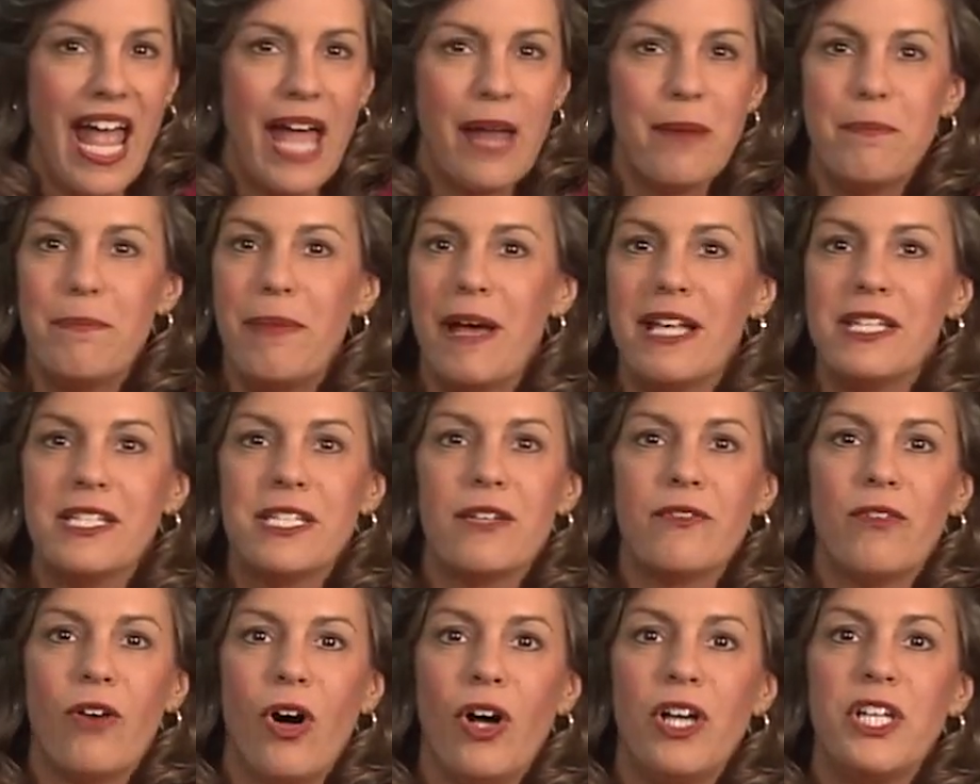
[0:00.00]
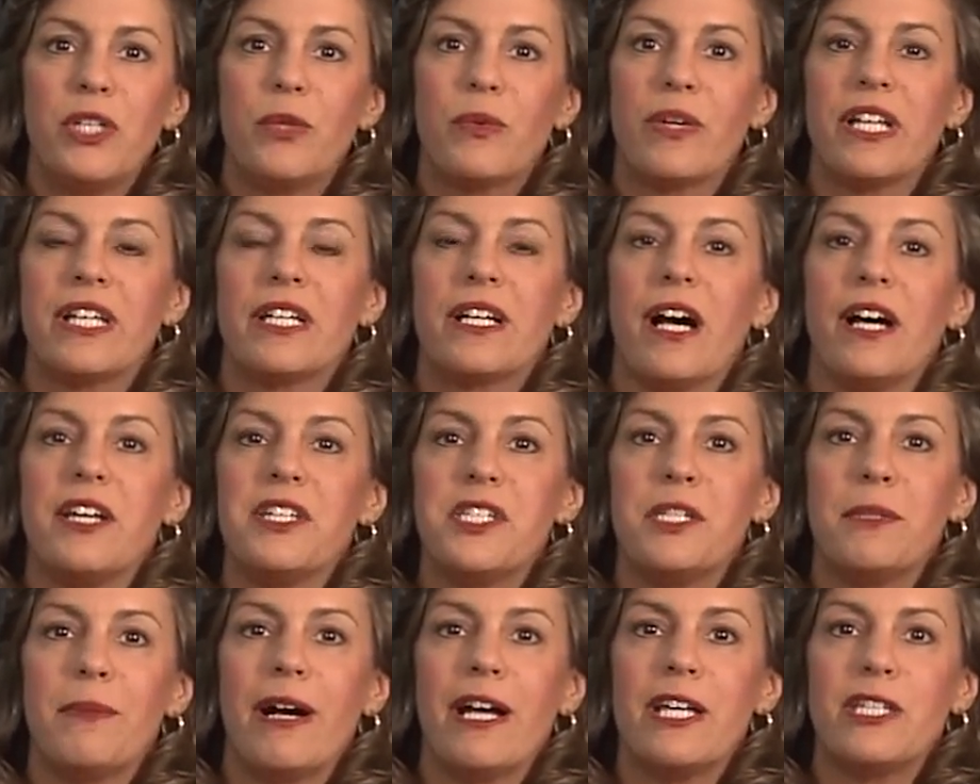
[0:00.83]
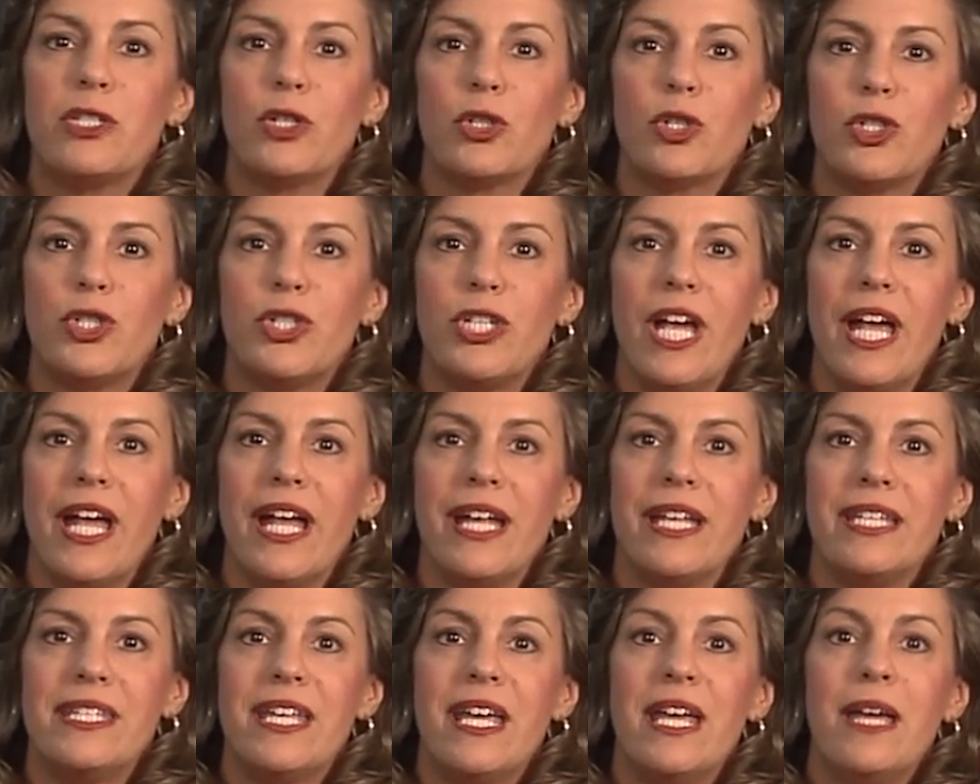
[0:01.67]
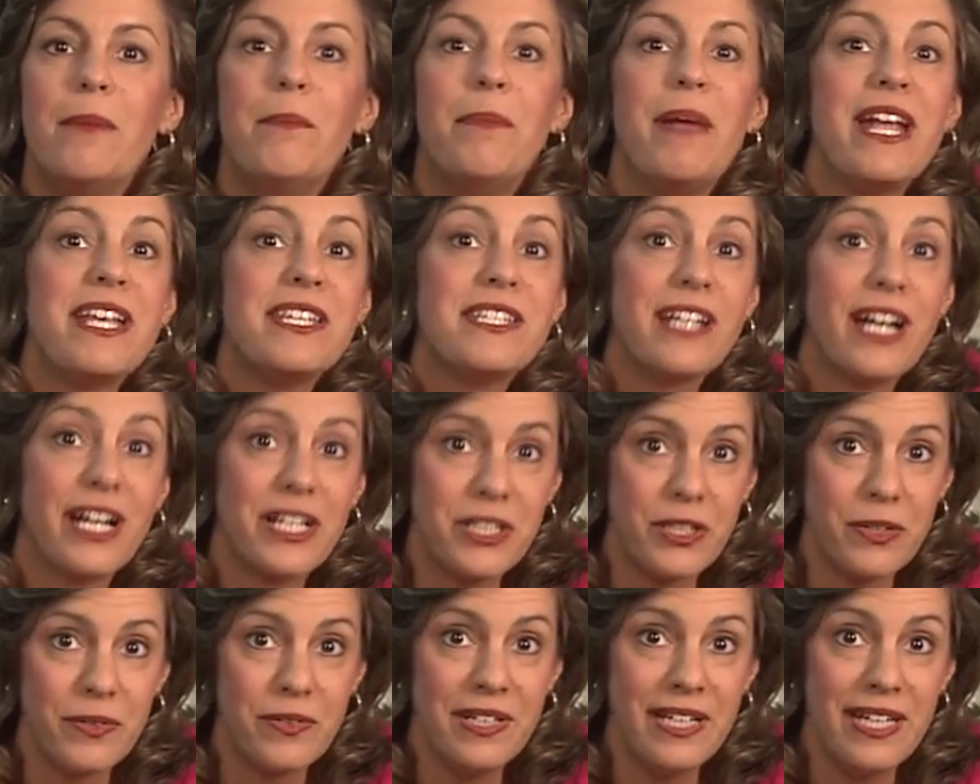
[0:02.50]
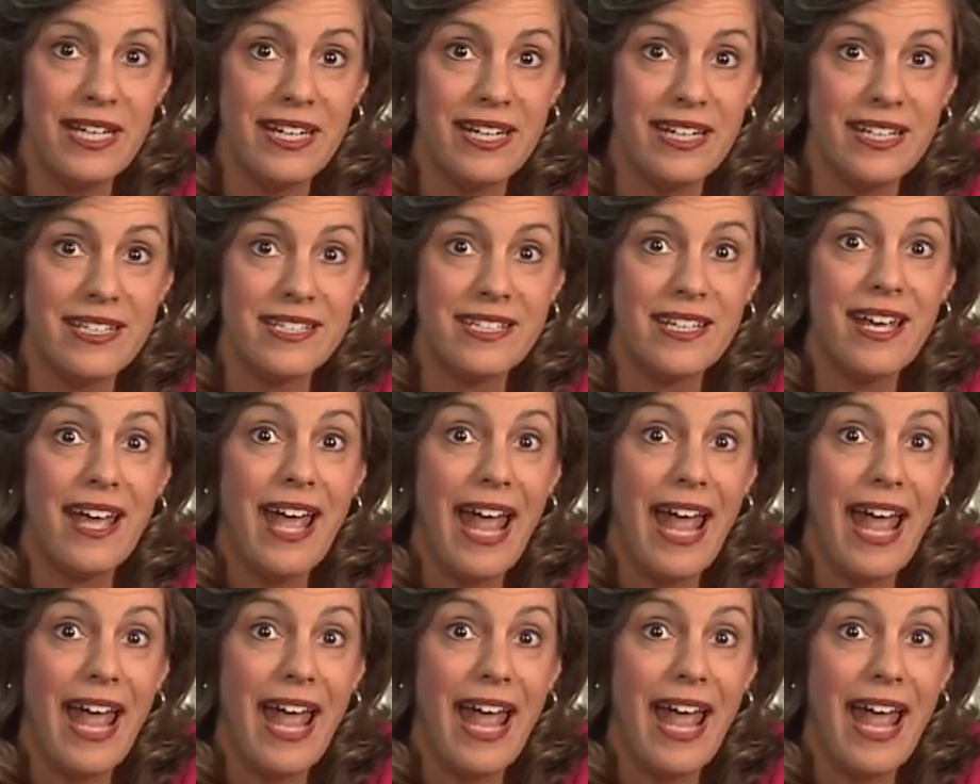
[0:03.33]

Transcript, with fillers: And best of all, you can customize your shades based on your needs